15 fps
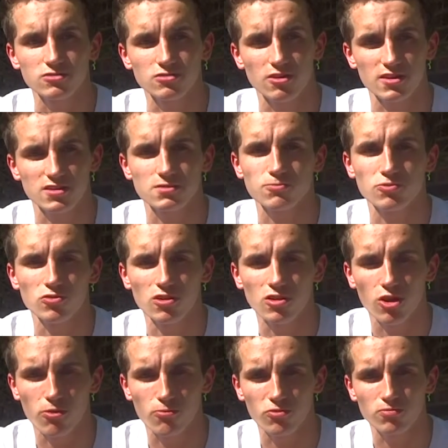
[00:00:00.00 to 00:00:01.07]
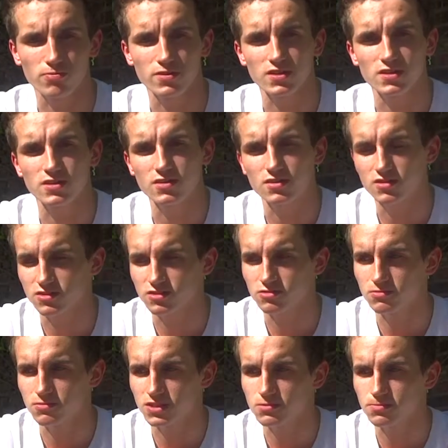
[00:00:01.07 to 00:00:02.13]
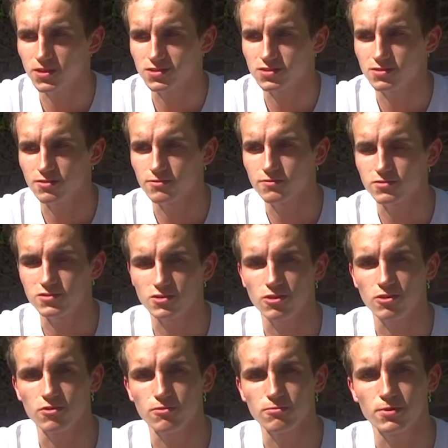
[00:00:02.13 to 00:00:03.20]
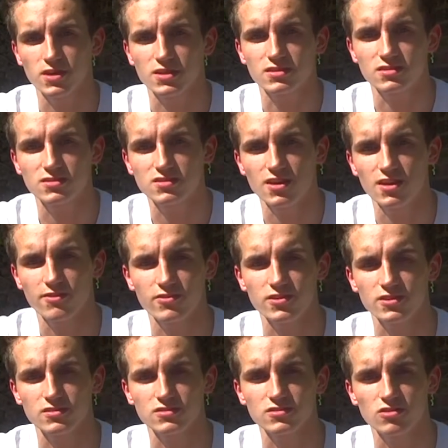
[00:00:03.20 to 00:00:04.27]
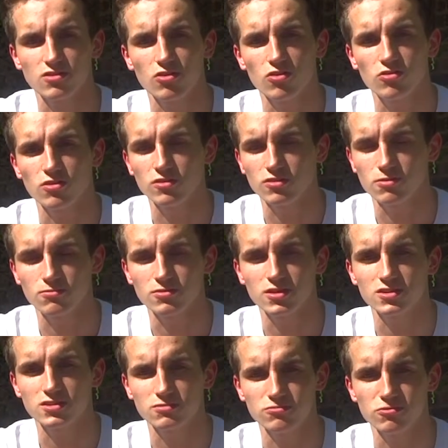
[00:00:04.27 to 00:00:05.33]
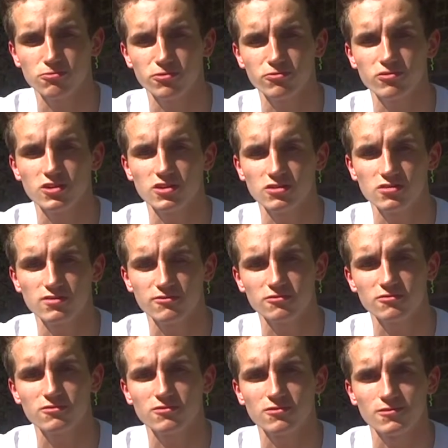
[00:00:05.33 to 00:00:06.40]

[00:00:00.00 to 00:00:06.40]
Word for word: transport alone will be extremely expensive, so making the savings on accommodation will be really useful.